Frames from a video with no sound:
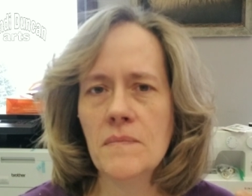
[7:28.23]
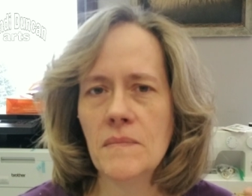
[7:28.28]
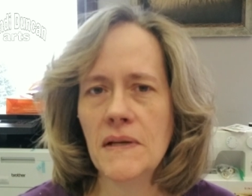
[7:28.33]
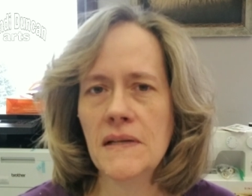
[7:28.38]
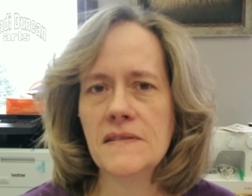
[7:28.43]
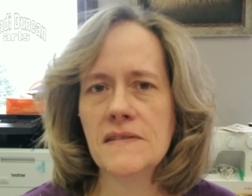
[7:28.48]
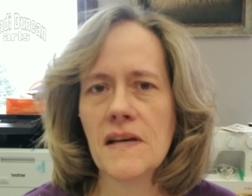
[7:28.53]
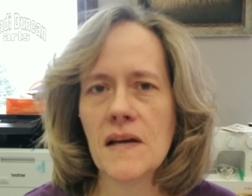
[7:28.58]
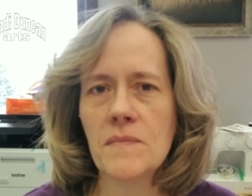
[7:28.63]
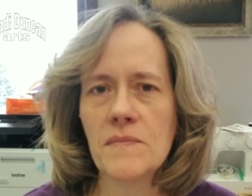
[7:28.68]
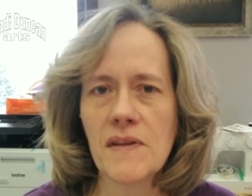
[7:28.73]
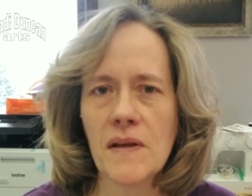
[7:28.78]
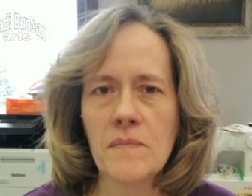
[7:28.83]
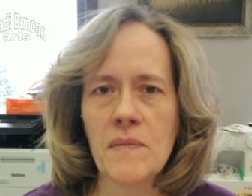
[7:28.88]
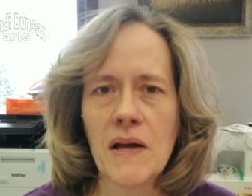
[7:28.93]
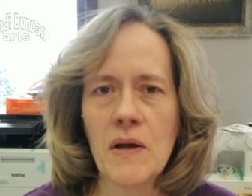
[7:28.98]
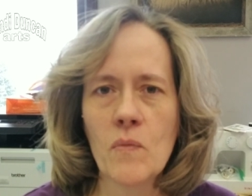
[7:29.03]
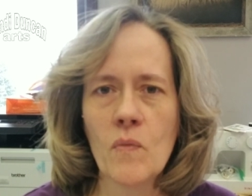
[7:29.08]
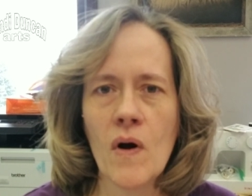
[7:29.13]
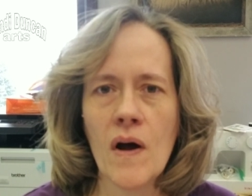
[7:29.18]
many times I
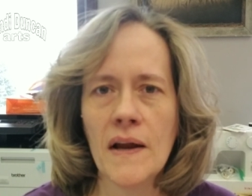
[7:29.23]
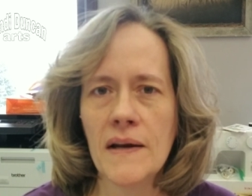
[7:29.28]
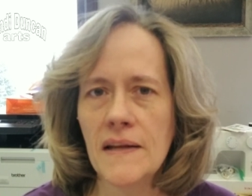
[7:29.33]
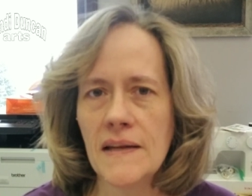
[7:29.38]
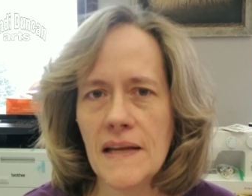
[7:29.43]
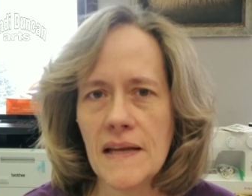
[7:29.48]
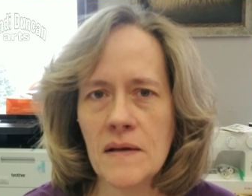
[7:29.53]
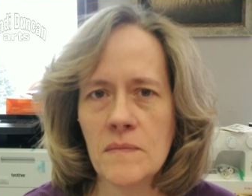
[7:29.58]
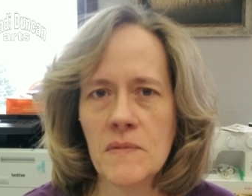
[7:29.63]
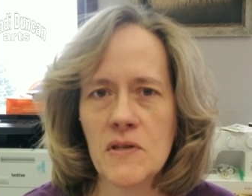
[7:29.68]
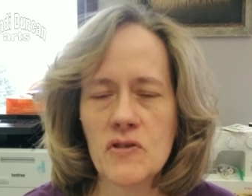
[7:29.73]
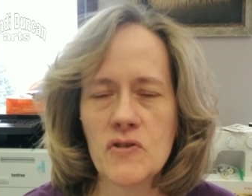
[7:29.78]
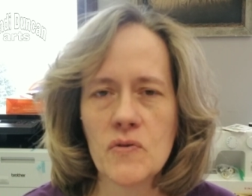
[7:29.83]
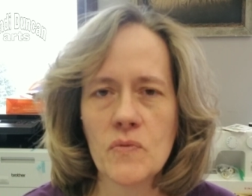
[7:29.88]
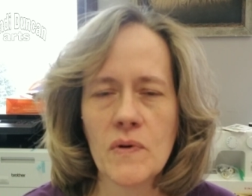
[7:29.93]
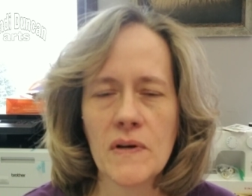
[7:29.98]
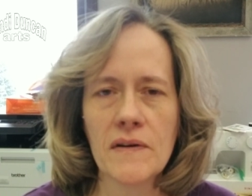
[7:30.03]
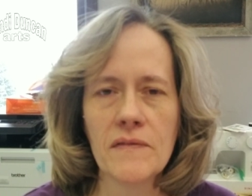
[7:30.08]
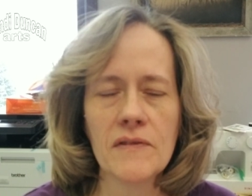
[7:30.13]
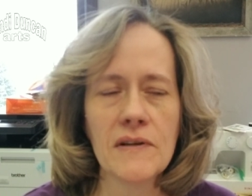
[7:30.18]
might want an image or
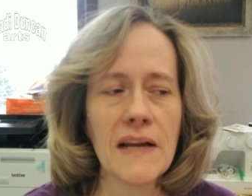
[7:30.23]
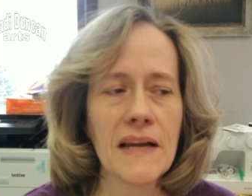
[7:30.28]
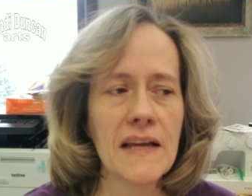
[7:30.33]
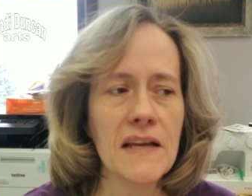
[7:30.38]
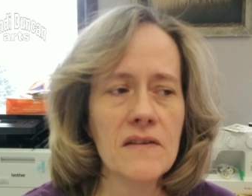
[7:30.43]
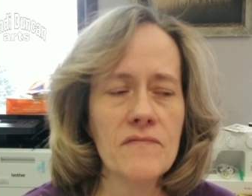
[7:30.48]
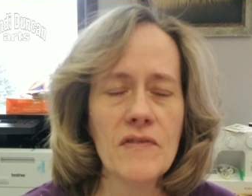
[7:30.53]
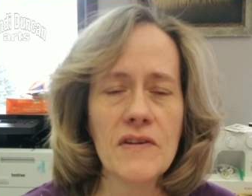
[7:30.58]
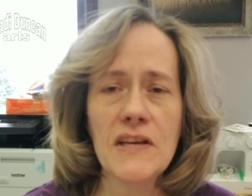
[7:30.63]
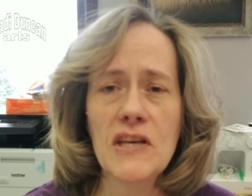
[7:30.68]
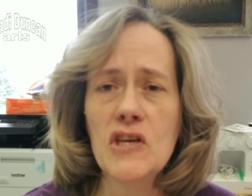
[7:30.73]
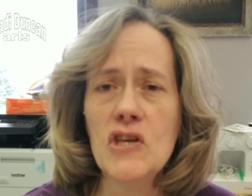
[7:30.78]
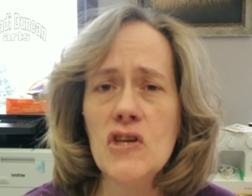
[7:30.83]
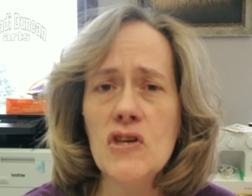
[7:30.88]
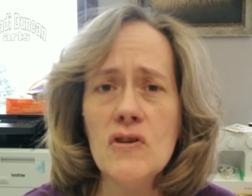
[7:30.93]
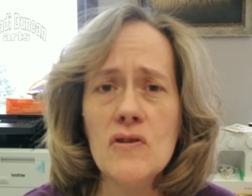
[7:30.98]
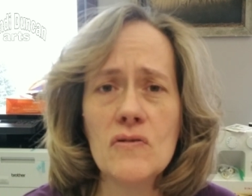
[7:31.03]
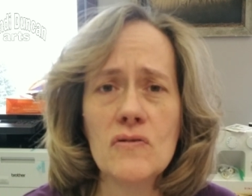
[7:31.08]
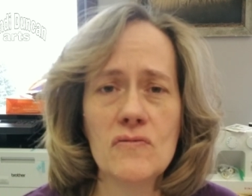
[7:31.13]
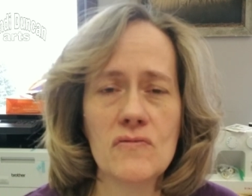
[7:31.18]
whatever, and I have a
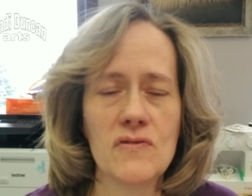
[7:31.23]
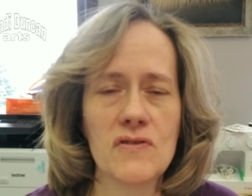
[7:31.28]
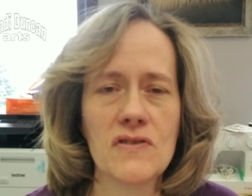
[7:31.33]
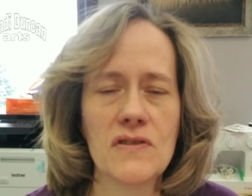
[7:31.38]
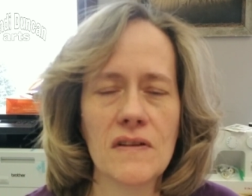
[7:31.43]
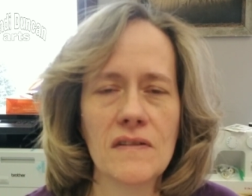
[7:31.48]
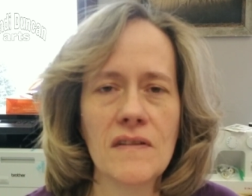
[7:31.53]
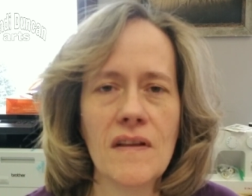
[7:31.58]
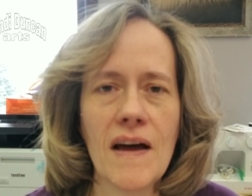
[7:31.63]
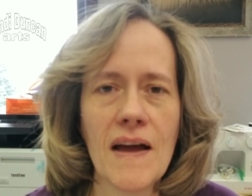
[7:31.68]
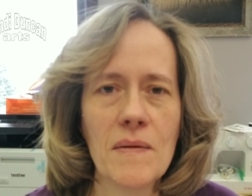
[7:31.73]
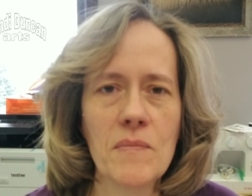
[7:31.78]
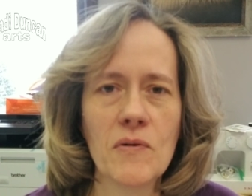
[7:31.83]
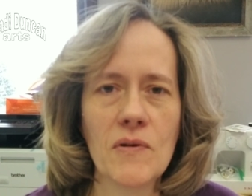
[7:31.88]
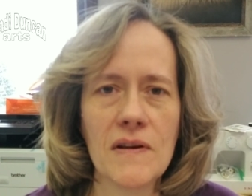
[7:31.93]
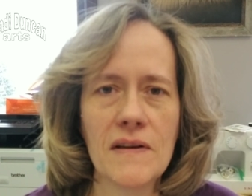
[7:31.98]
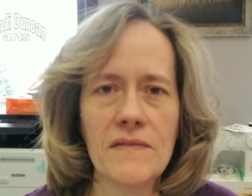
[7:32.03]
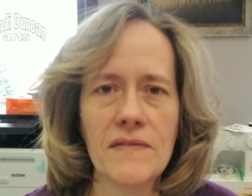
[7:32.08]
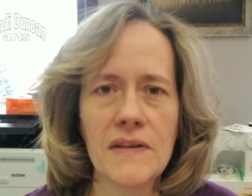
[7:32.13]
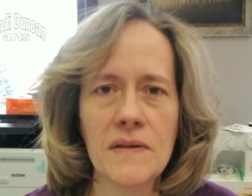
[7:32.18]
huge
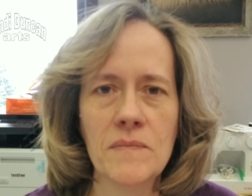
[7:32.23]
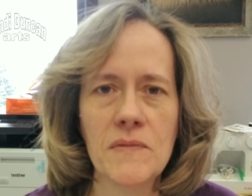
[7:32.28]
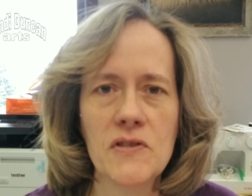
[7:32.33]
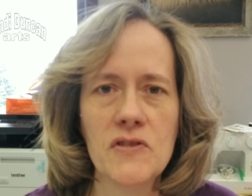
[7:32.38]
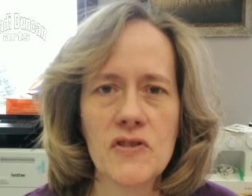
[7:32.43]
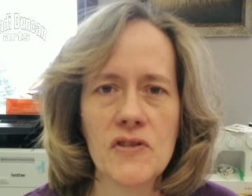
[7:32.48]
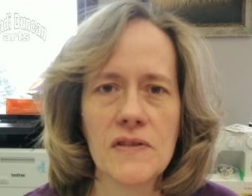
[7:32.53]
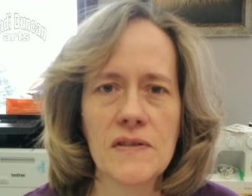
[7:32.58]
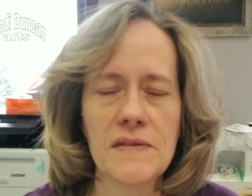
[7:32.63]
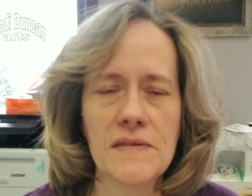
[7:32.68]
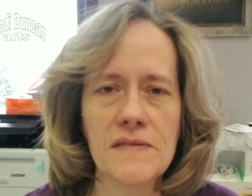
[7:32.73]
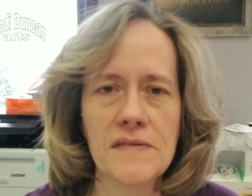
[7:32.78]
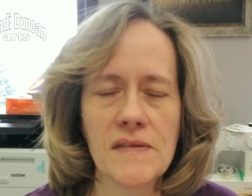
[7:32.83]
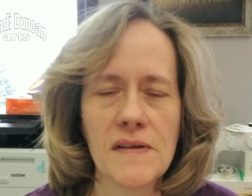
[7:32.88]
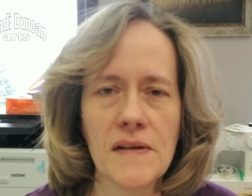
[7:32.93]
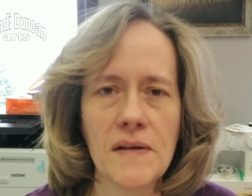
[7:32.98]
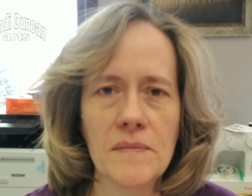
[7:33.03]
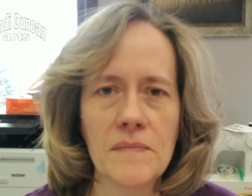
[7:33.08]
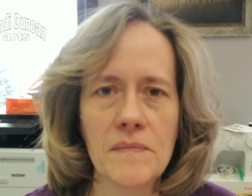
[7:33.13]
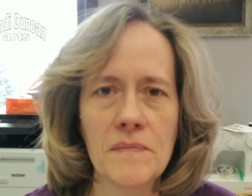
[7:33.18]
library of images,
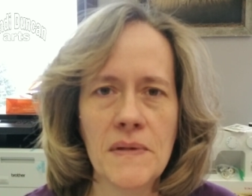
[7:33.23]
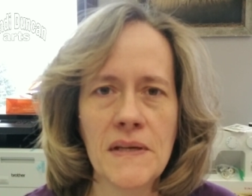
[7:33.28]
um,